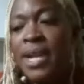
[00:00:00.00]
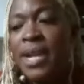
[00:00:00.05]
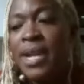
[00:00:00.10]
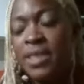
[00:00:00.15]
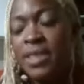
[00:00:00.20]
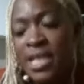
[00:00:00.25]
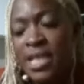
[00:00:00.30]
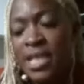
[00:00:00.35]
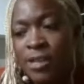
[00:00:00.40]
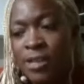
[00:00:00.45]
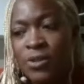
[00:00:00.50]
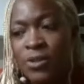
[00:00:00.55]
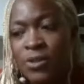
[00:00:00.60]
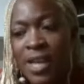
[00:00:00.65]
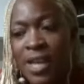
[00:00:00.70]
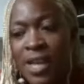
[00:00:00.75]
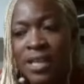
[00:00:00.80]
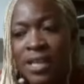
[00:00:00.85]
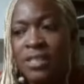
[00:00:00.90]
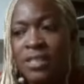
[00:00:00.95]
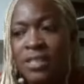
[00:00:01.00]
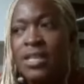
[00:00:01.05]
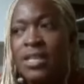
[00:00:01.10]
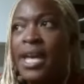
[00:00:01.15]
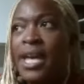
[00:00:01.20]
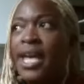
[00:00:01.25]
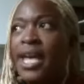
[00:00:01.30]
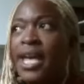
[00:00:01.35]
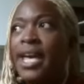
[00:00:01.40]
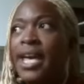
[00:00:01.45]
And I think there's like this
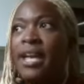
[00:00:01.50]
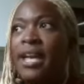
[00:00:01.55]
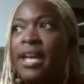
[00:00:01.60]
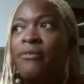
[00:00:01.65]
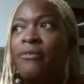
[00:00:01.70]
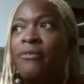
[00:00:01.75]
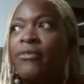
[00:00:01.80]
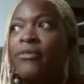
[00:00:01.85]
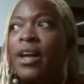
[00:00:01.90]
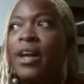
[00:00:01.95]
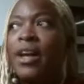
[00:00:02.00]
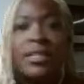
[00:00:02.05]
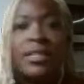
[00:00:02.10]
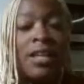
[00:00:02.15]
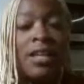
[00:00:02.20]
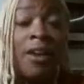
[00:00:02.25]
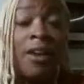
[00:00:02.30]
influx